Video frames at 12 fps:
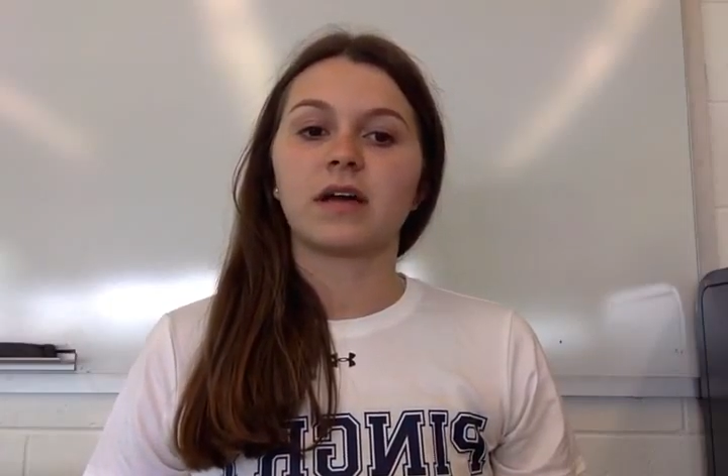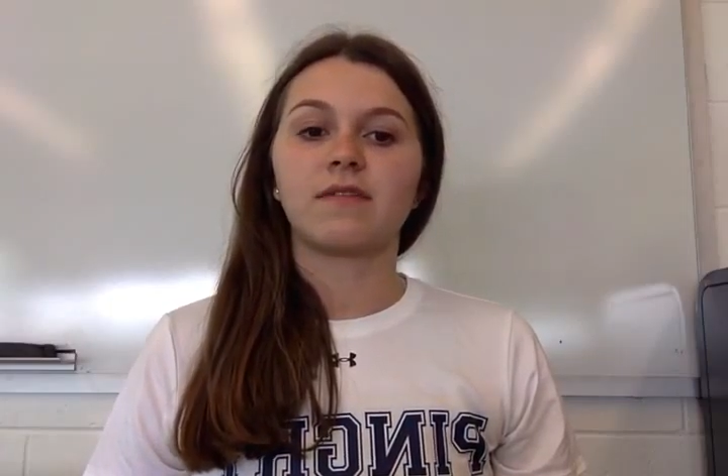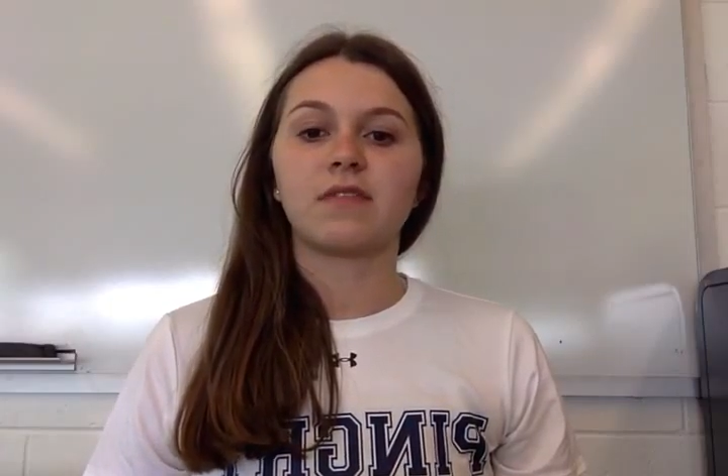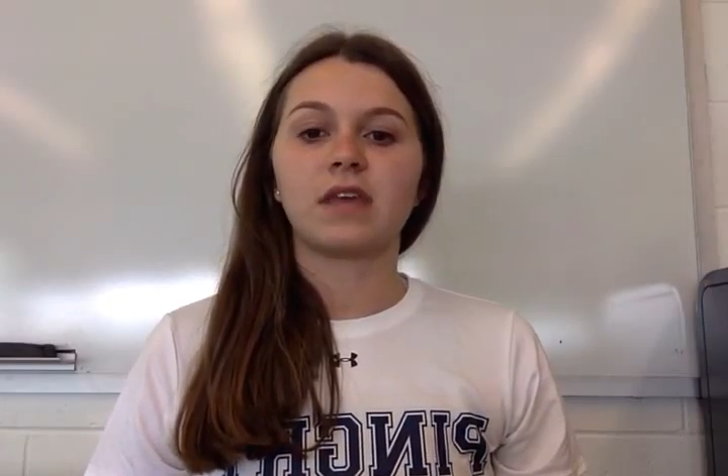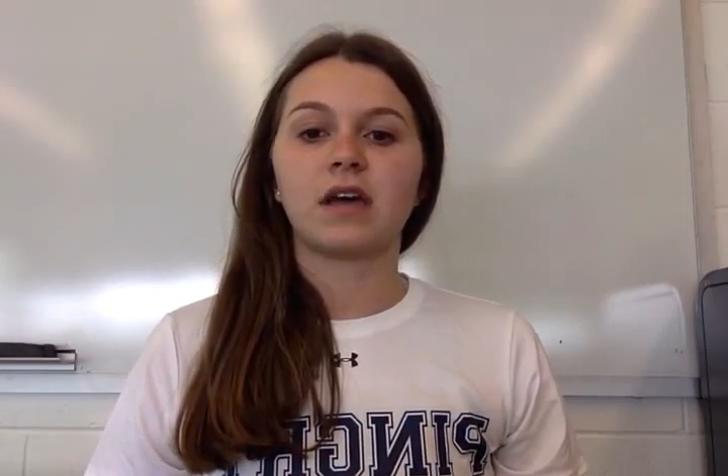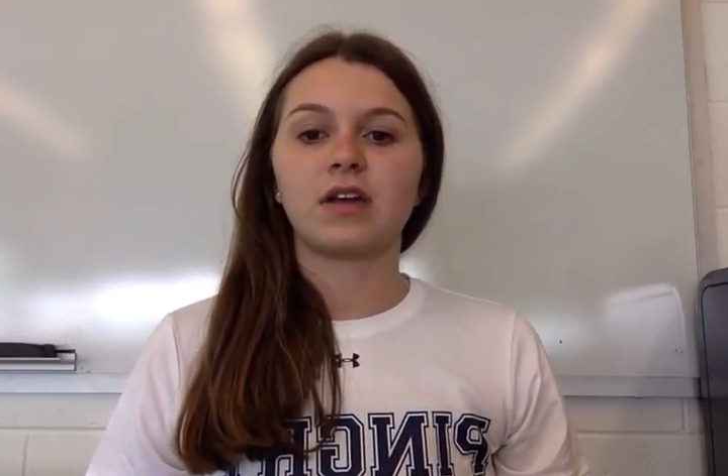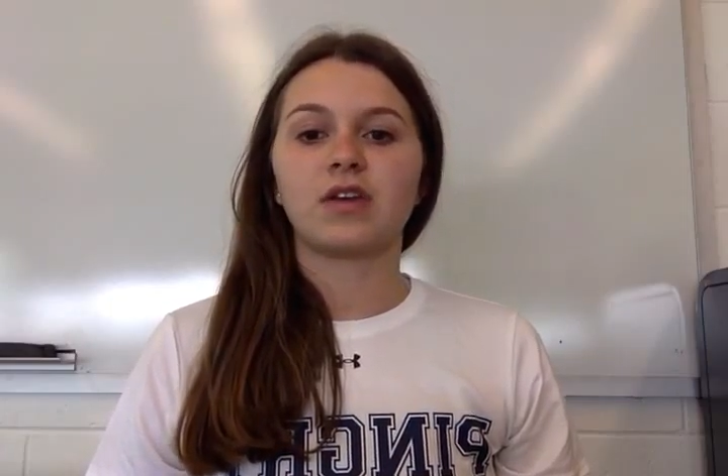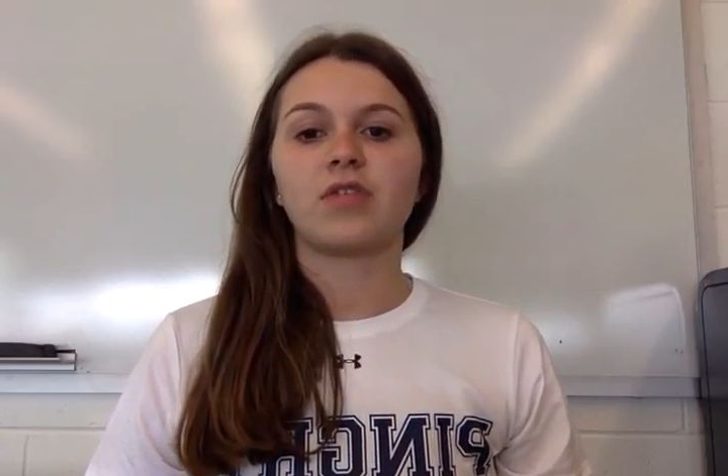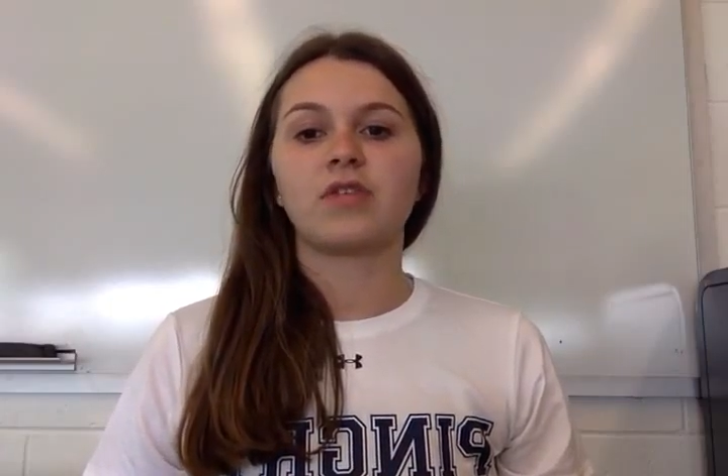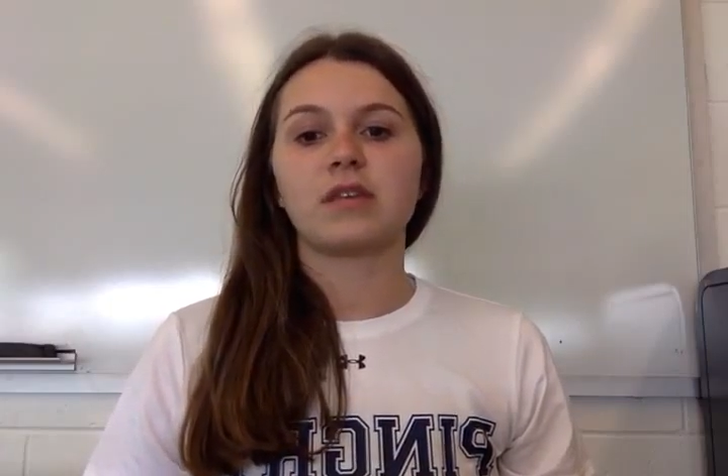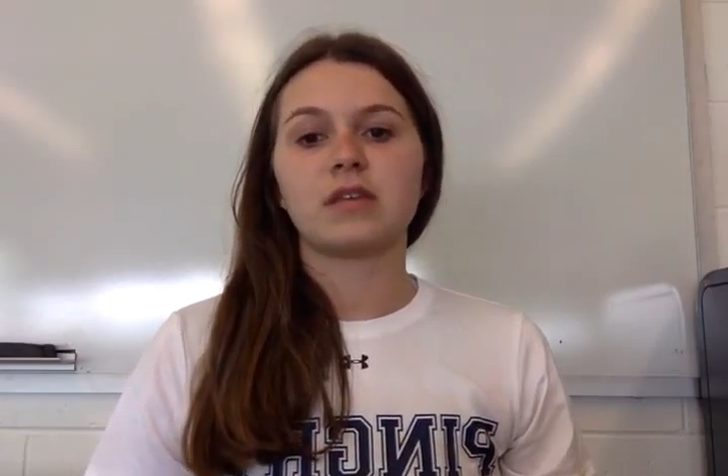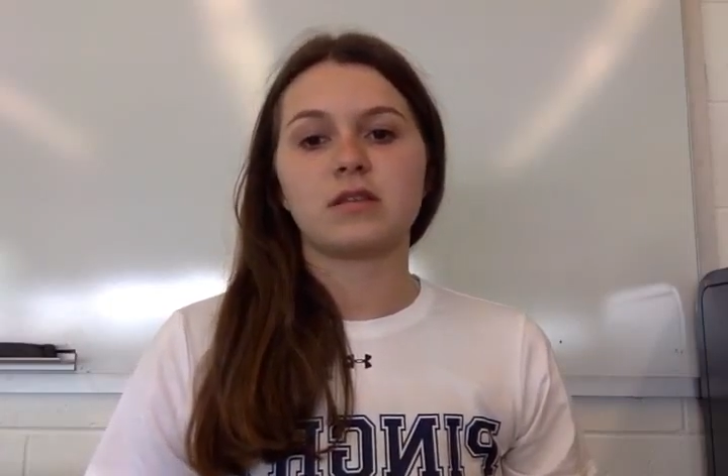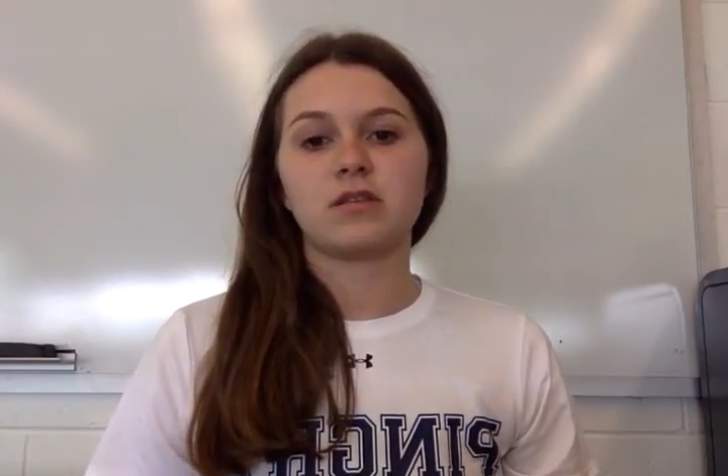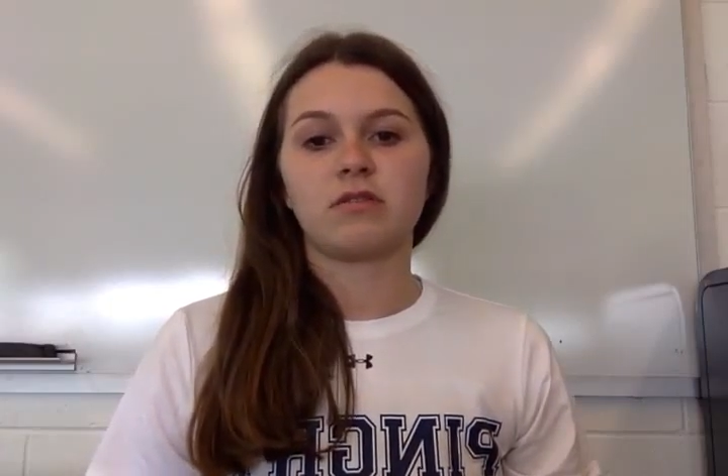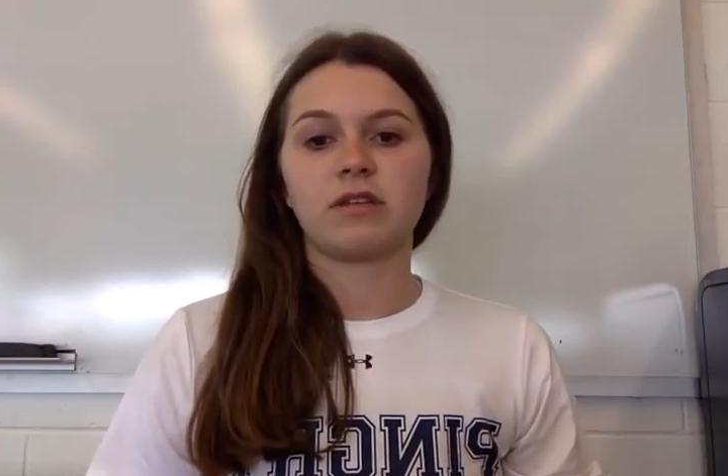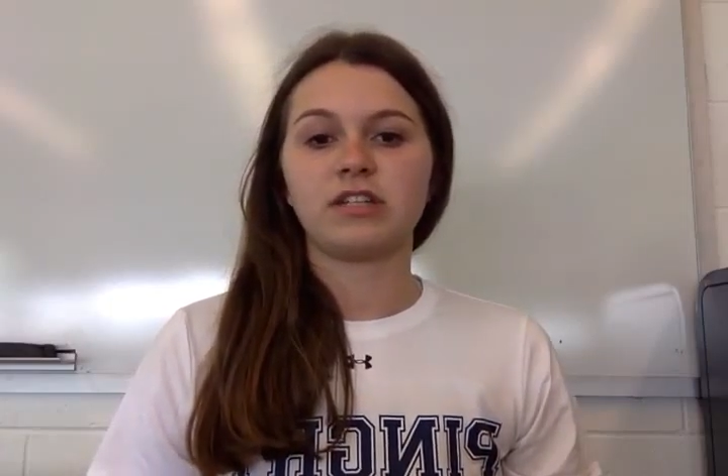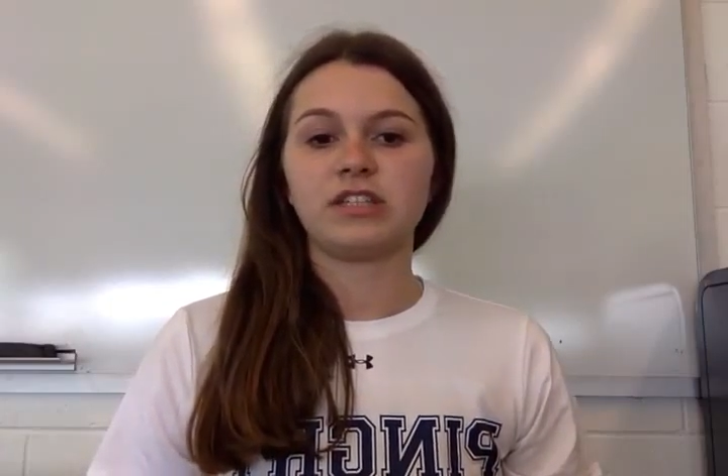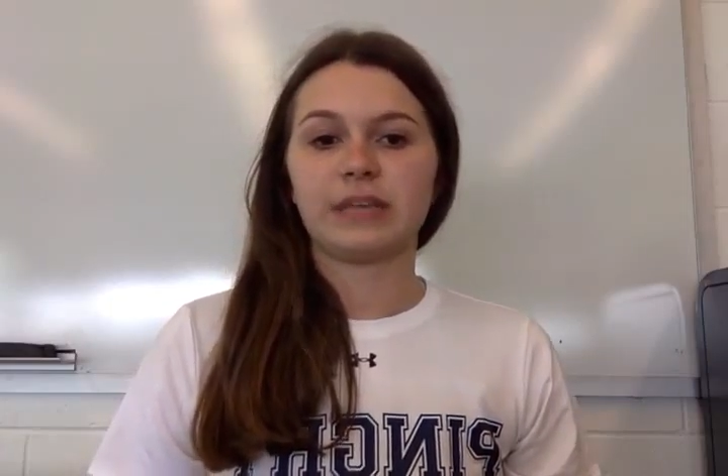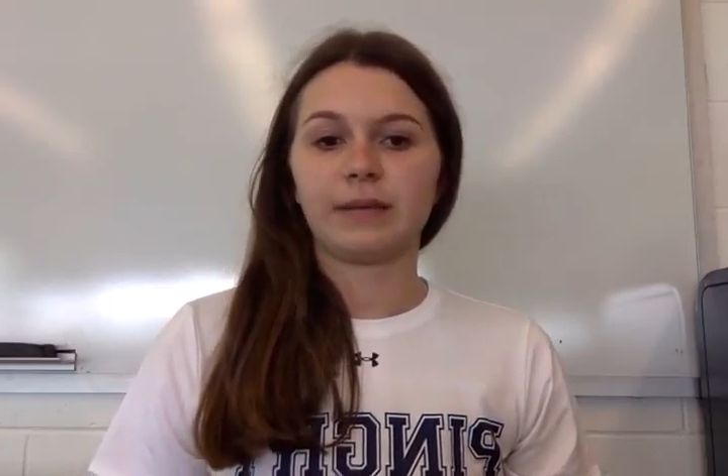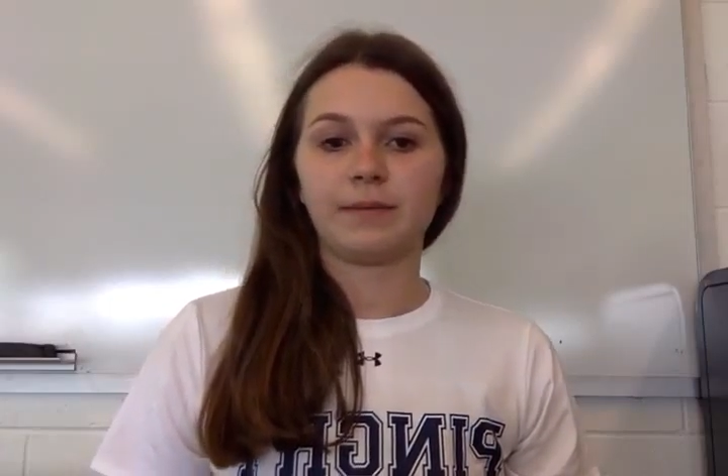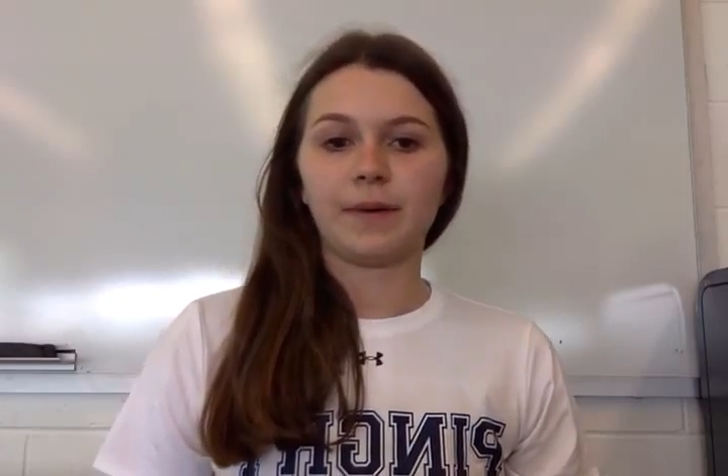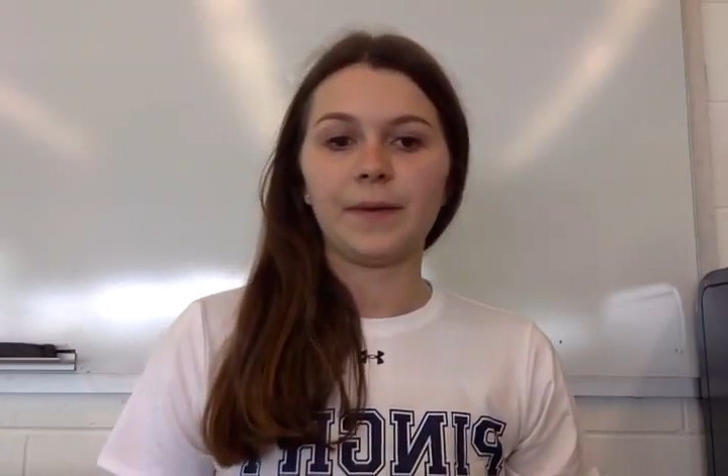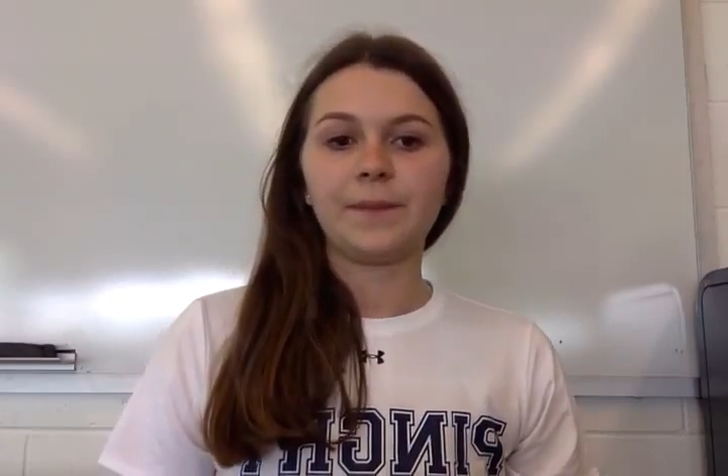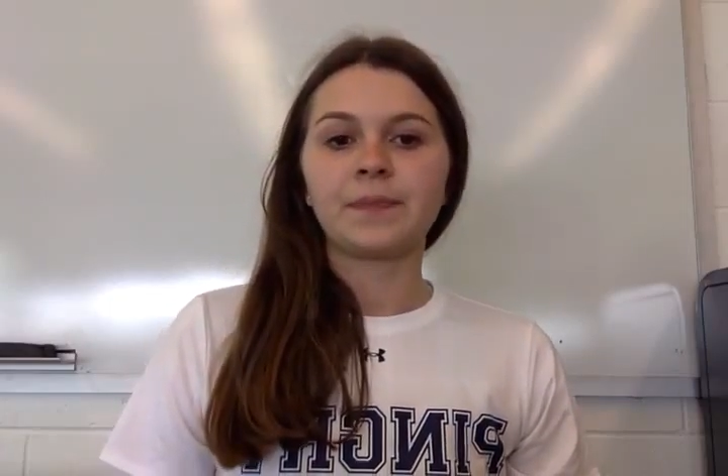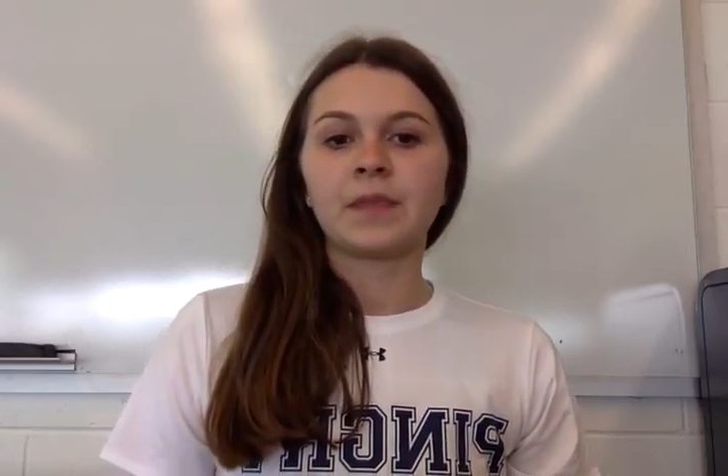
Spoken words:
of the unknown ETOH sample.